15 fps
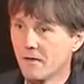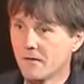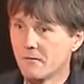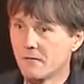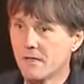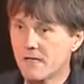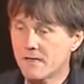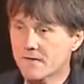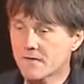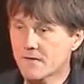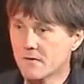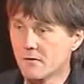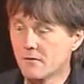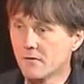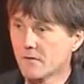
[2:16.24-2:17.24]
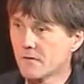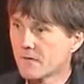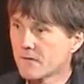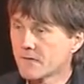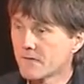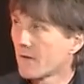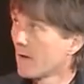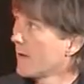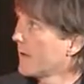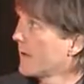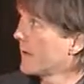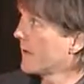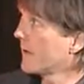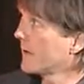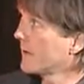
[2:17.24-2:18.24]
There are less students,
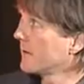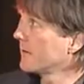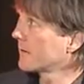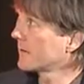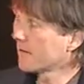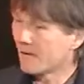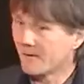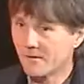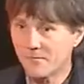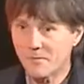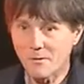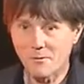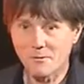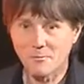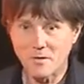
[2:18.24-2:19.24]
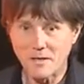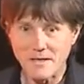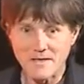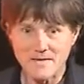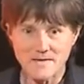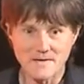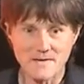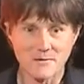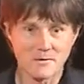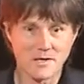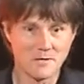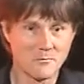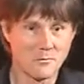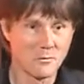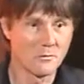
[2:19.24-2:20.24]
and the whole place is
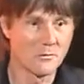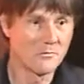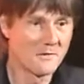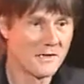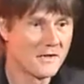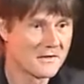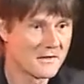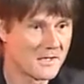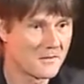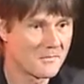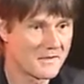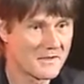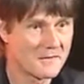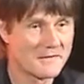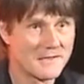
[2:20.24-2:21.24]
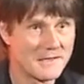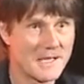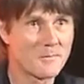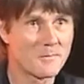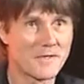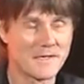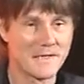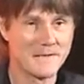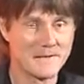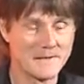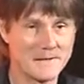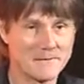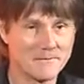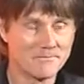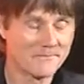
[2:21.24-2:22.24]
looking more
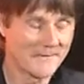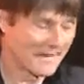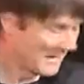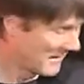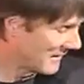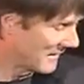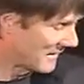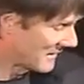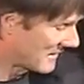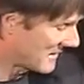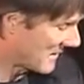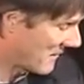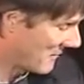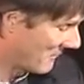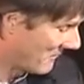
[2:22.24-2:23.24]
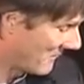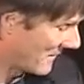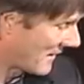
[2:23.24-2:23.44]
dilapidated. So,